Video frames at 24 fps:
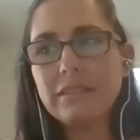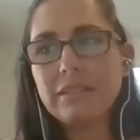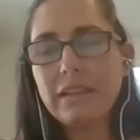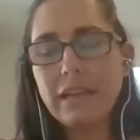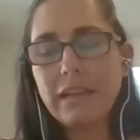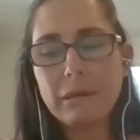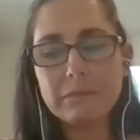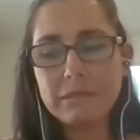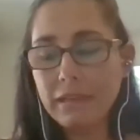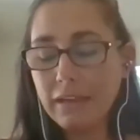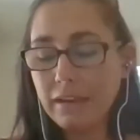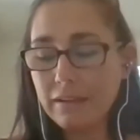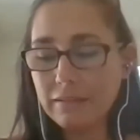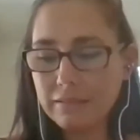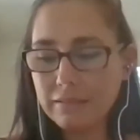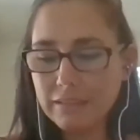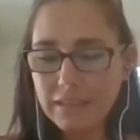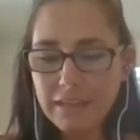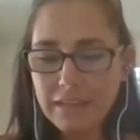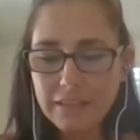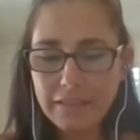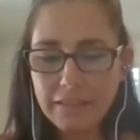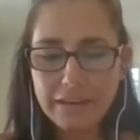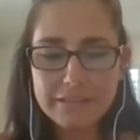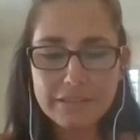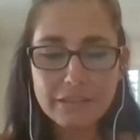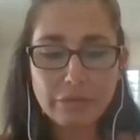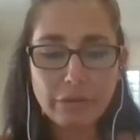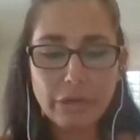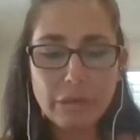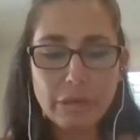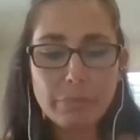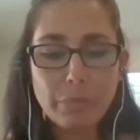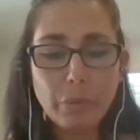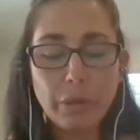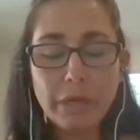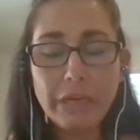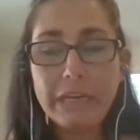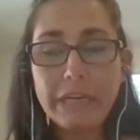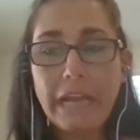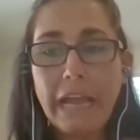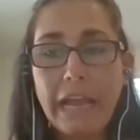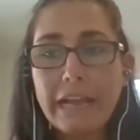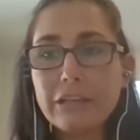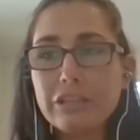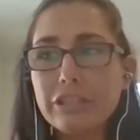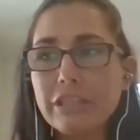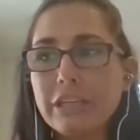Yeah, that was a great point. And
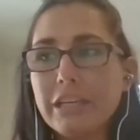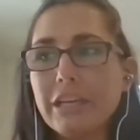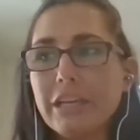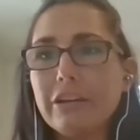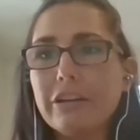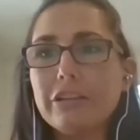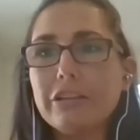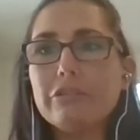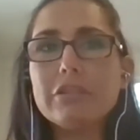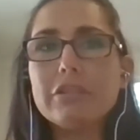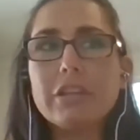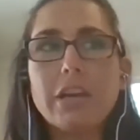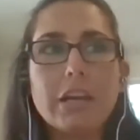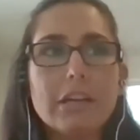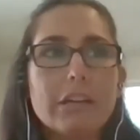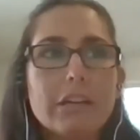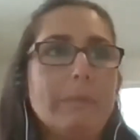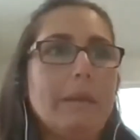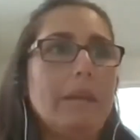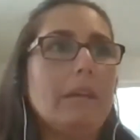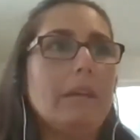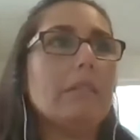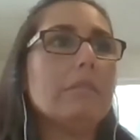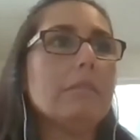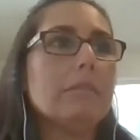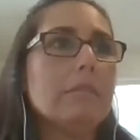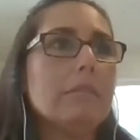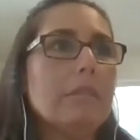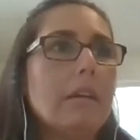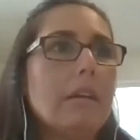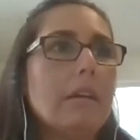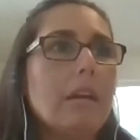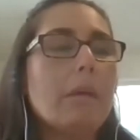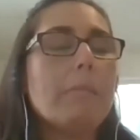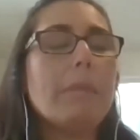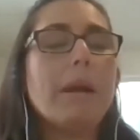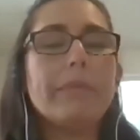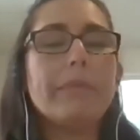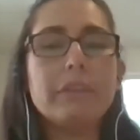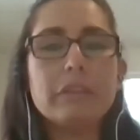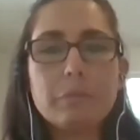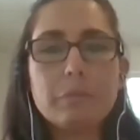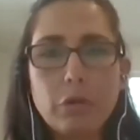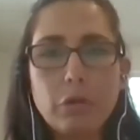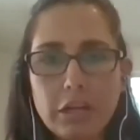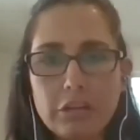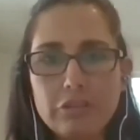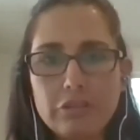actually hearing you talk about these
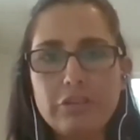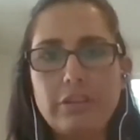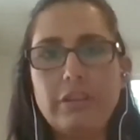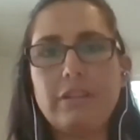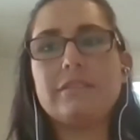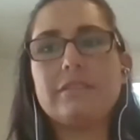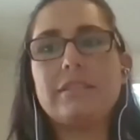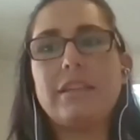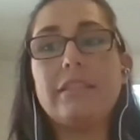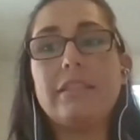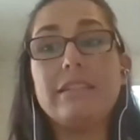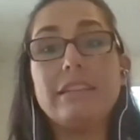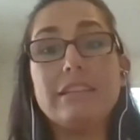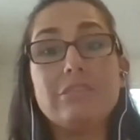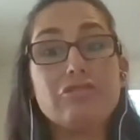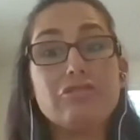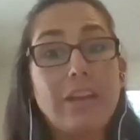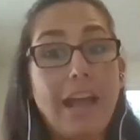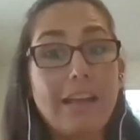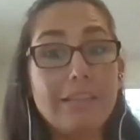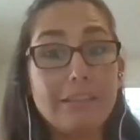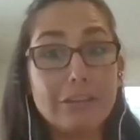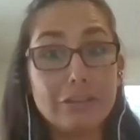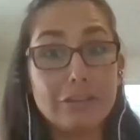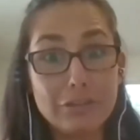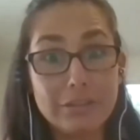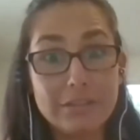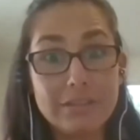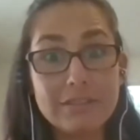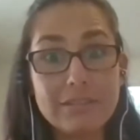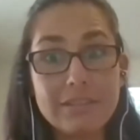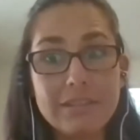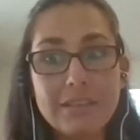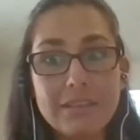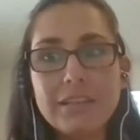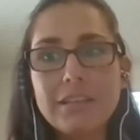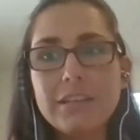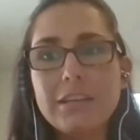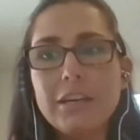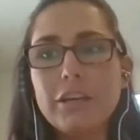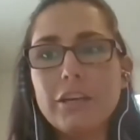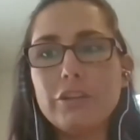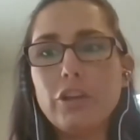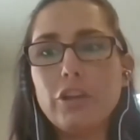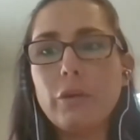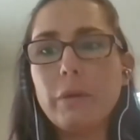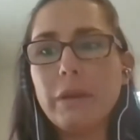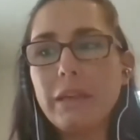projects and these challenges,
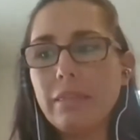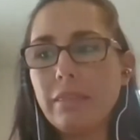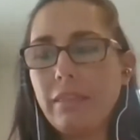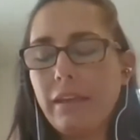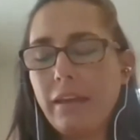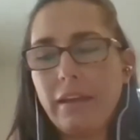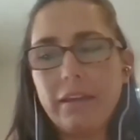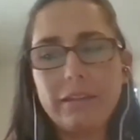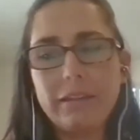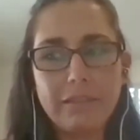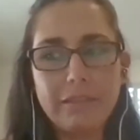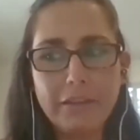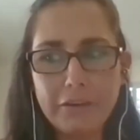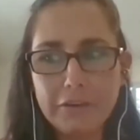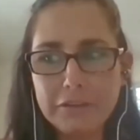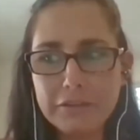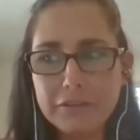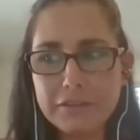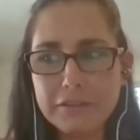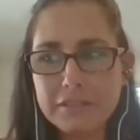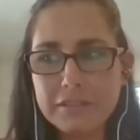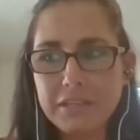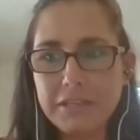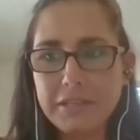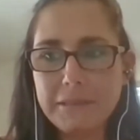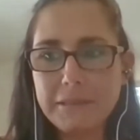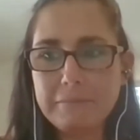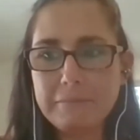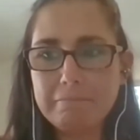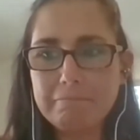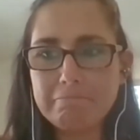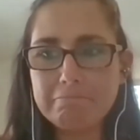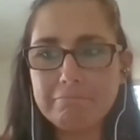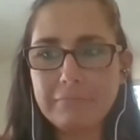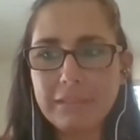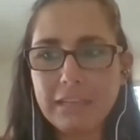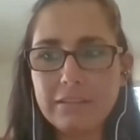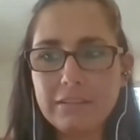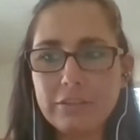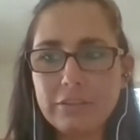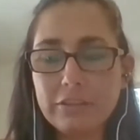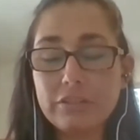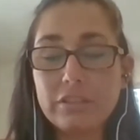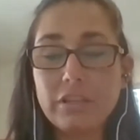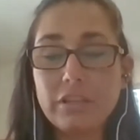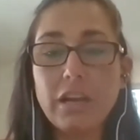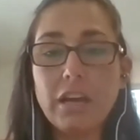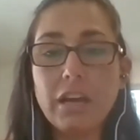knowing that there's
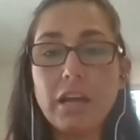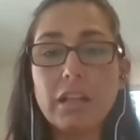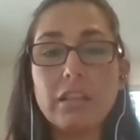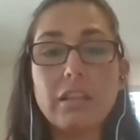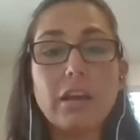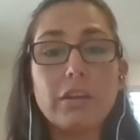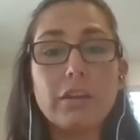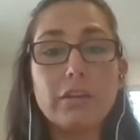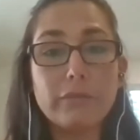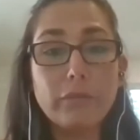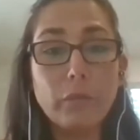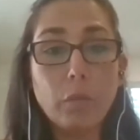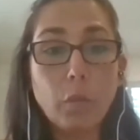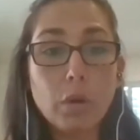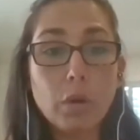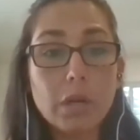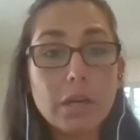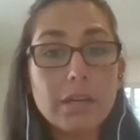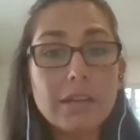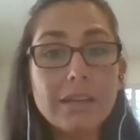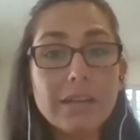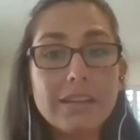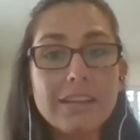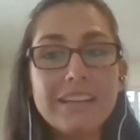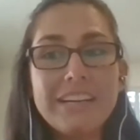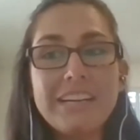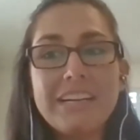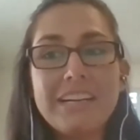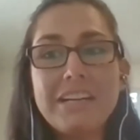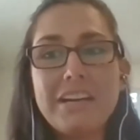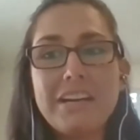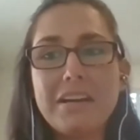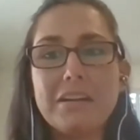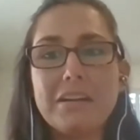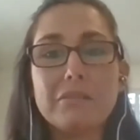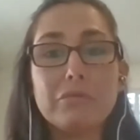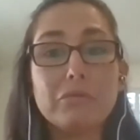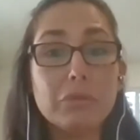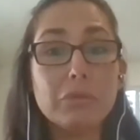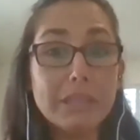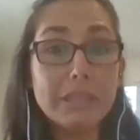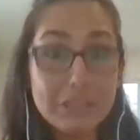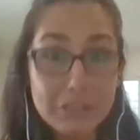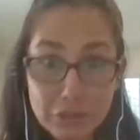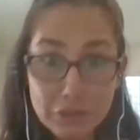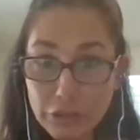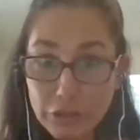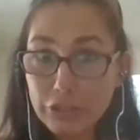a lot of work,
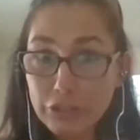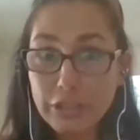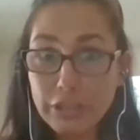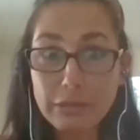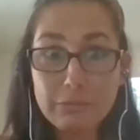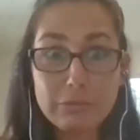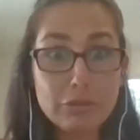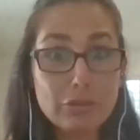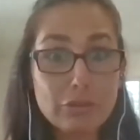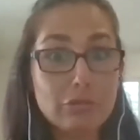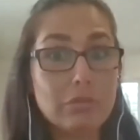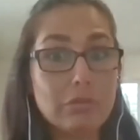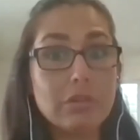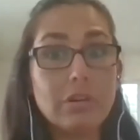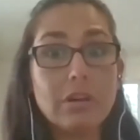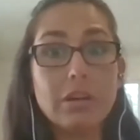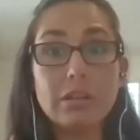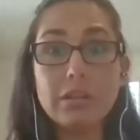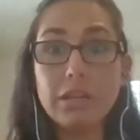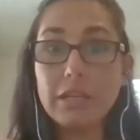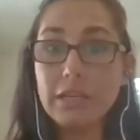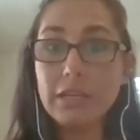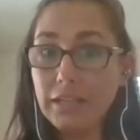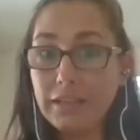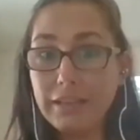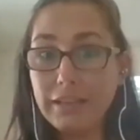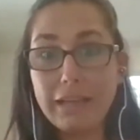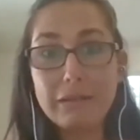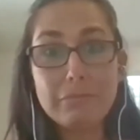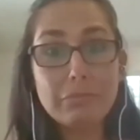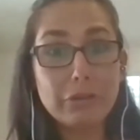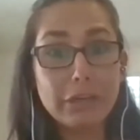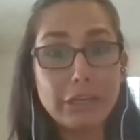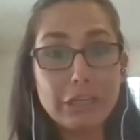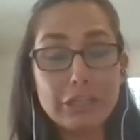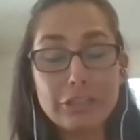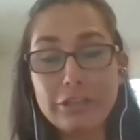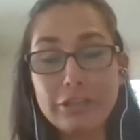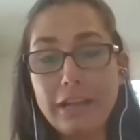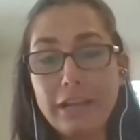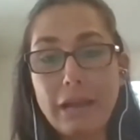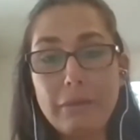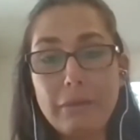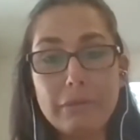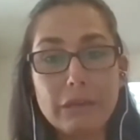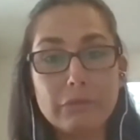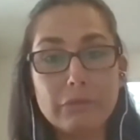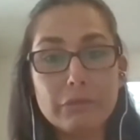research, I'm sure, a lot of collaboration
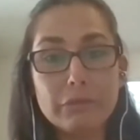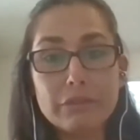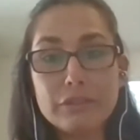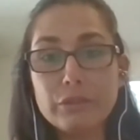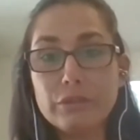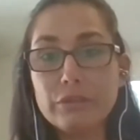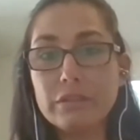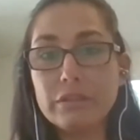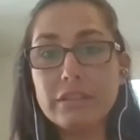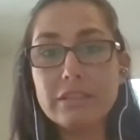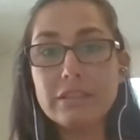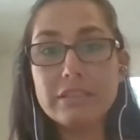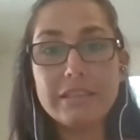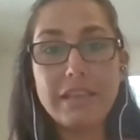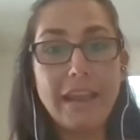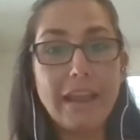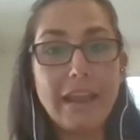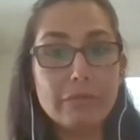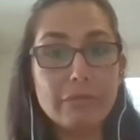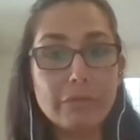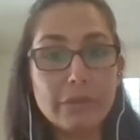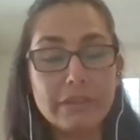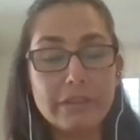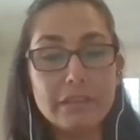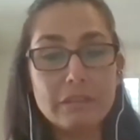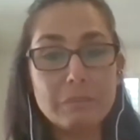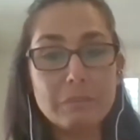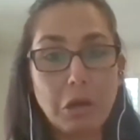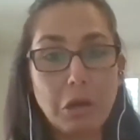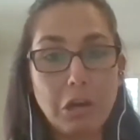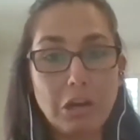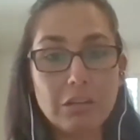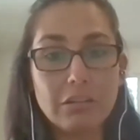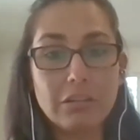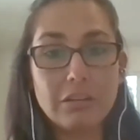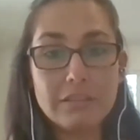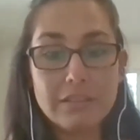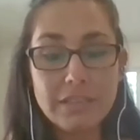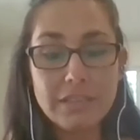happening with students and with these partners.